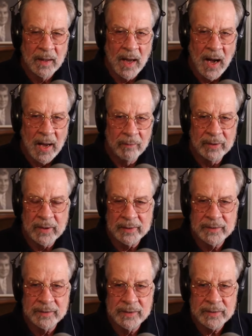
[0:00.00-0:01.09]
I would like
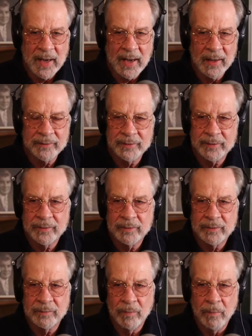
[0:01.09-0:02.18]
to just add
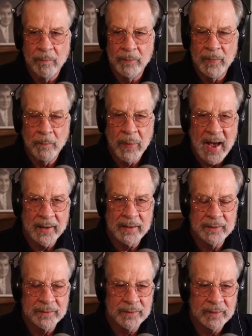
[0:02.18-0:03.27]
back
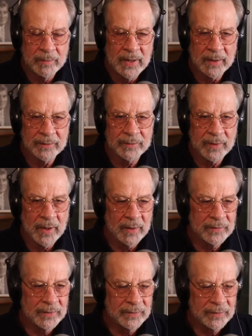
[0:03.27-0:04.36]
into the mix
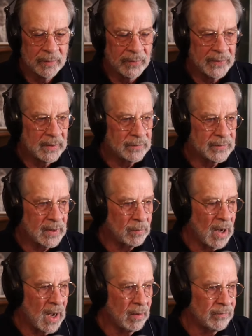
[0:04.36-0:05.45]
just some things that
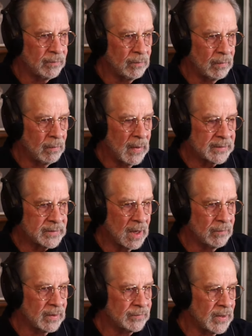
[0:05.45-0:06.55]
I've
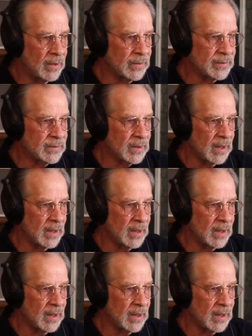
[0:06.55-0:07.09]
myself have noticed,